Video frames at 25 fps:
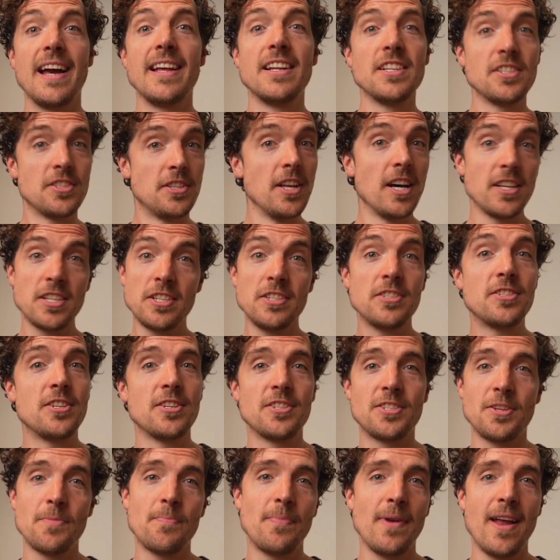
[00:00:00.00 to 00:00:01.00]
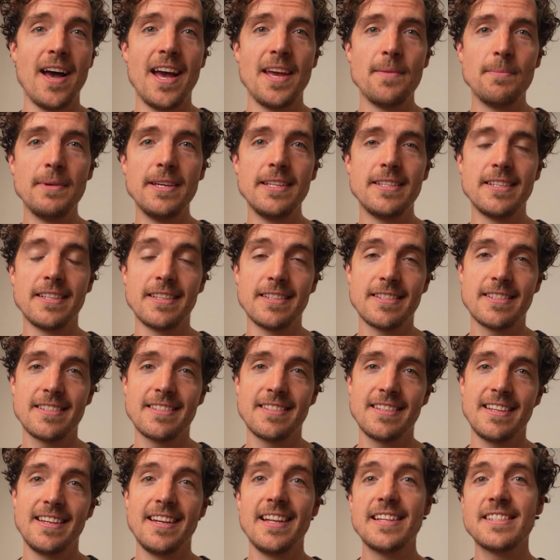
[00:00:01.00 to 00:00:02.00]
And it doesn't just apply in
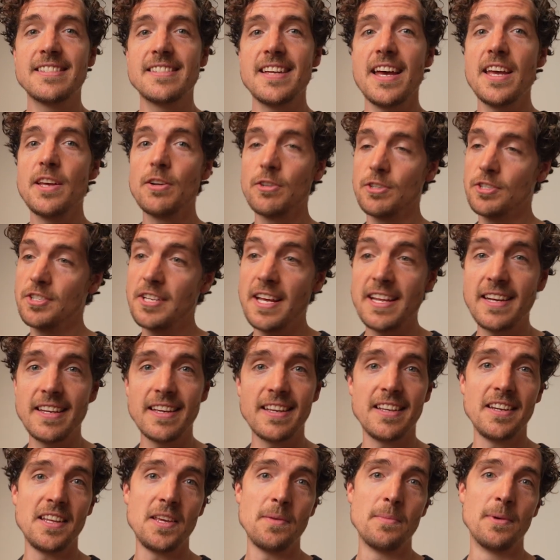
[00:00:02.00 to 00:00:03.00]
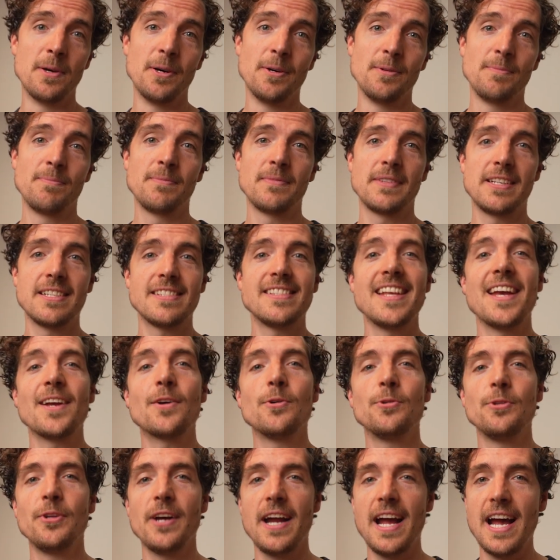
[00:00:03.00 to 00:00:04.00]
meetings. Let's say you're sending an email. A
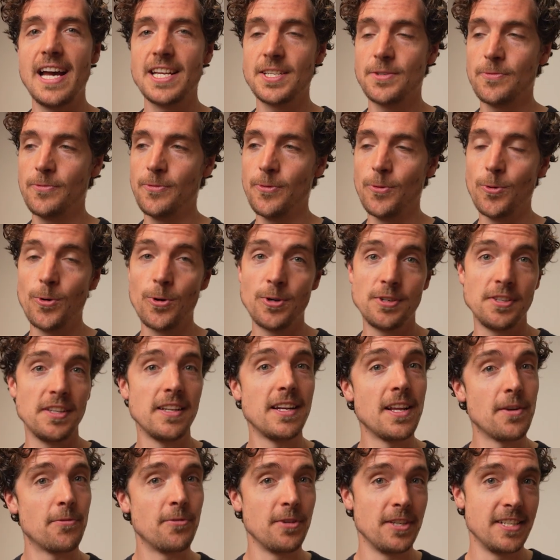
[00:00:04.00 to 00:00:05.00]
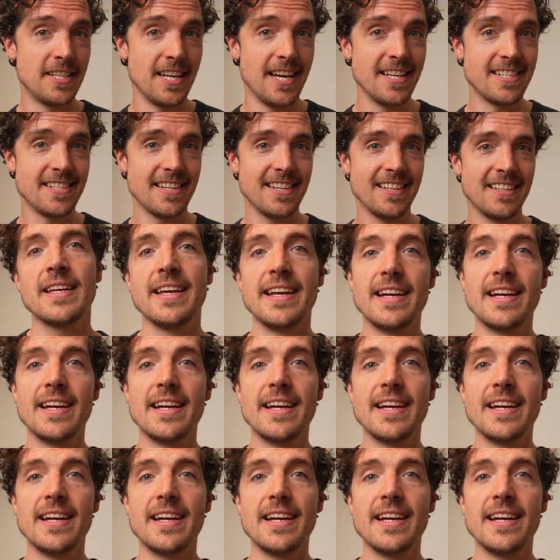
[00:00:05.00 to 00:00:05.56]
stakeholder asks for delivery data.